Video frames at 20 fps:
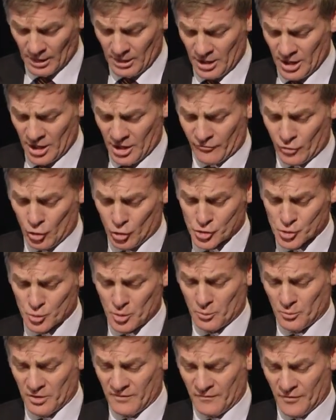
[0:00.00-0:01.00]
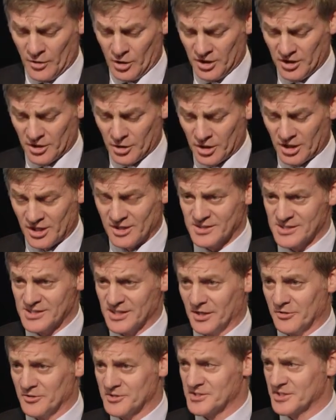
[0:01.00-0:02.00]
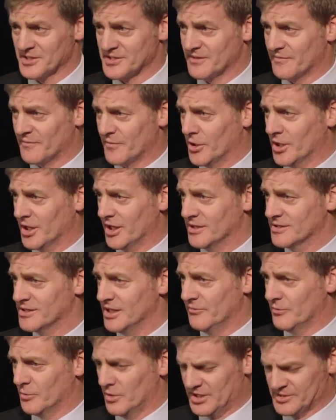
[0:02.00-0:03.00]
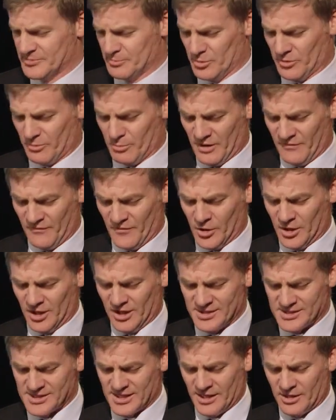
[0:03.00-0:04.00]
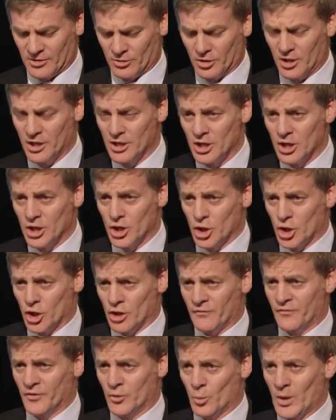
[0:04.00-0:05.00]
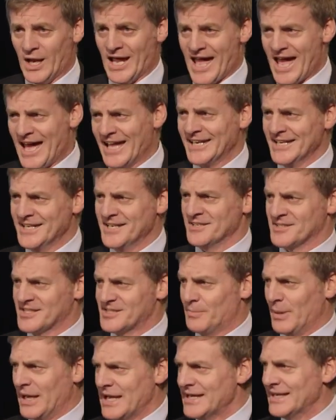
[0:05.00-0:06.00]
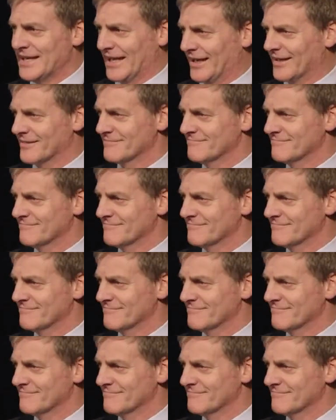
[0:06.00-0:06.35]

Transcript: And of course what we find, and I can say this as the finance, even as with my finance hat on, often we're underspending